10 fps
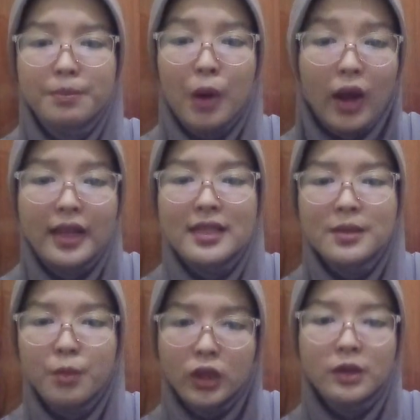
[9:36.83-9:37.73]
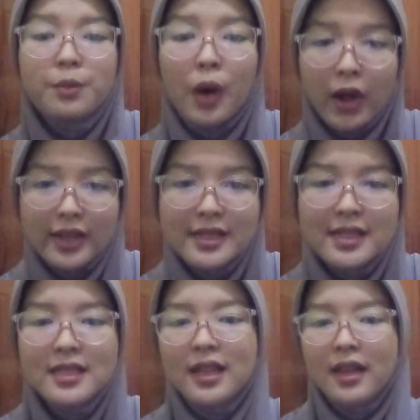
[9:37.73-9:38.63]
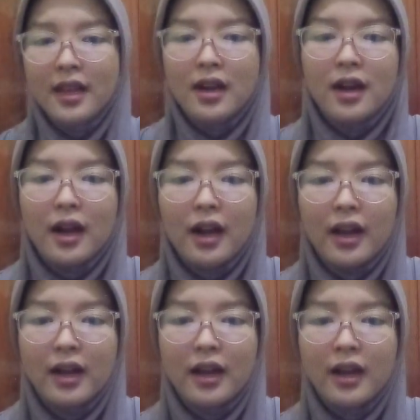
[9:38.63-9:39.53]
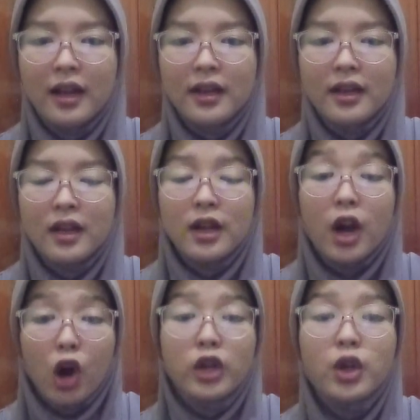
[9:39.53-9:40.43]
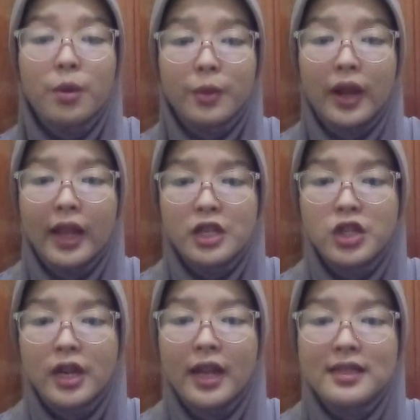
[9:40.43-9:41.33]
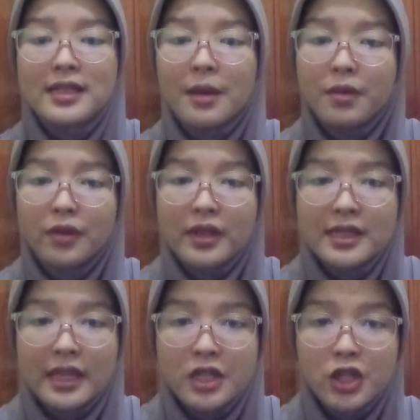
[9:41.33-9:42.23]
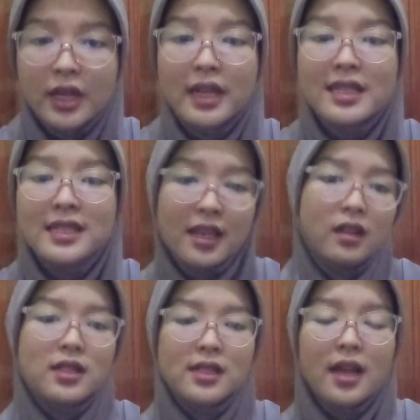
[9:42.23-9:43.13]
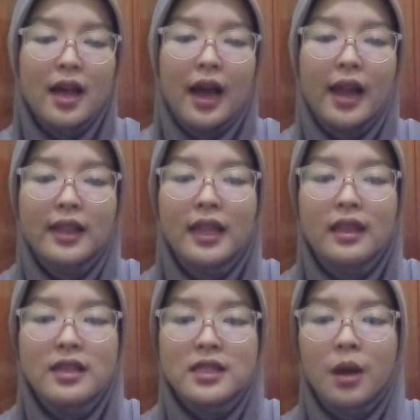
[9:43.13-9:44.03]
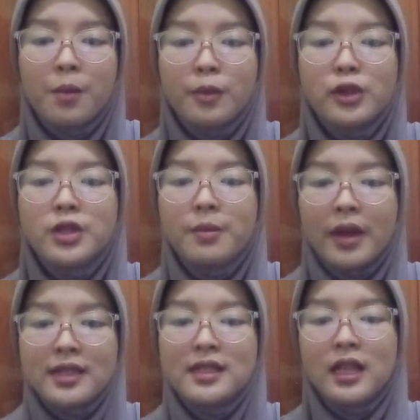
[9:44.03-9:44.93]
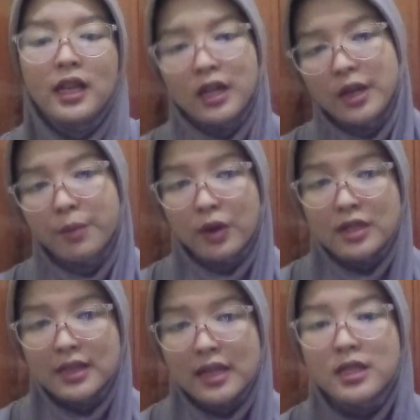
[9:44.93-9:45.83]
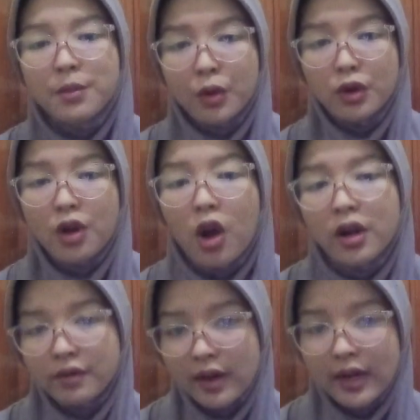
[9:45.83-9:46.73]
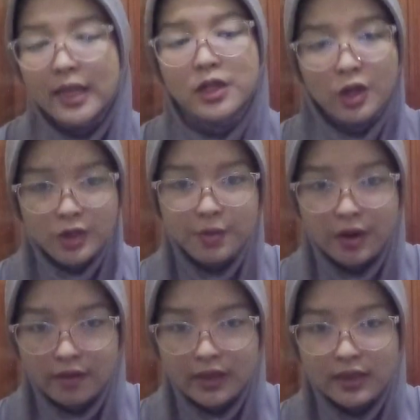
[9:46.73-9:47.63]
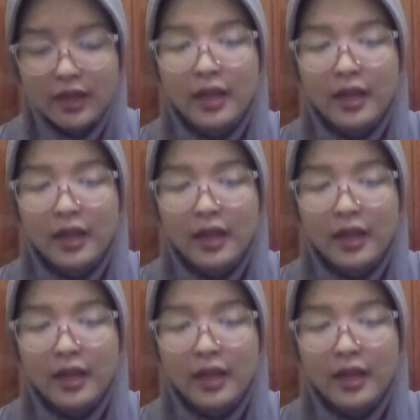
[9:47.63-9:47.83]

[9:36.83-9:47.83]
points, and on comprehension and summarization skills. I think this approach makes the learning process more coherent and transparent,